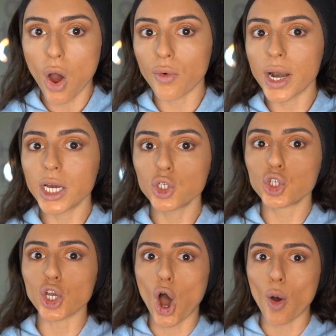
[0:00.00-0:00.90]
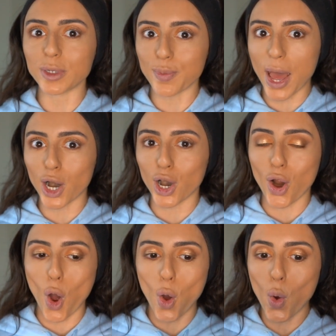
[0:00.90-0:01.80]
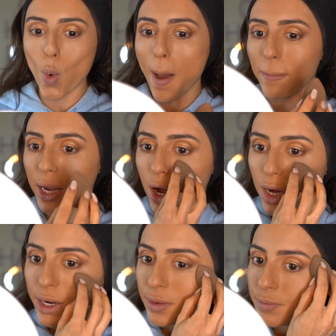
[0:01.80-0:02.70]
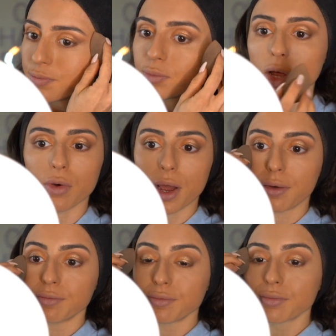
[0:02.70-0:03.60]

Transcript: Already so much better, oh my God. Okay,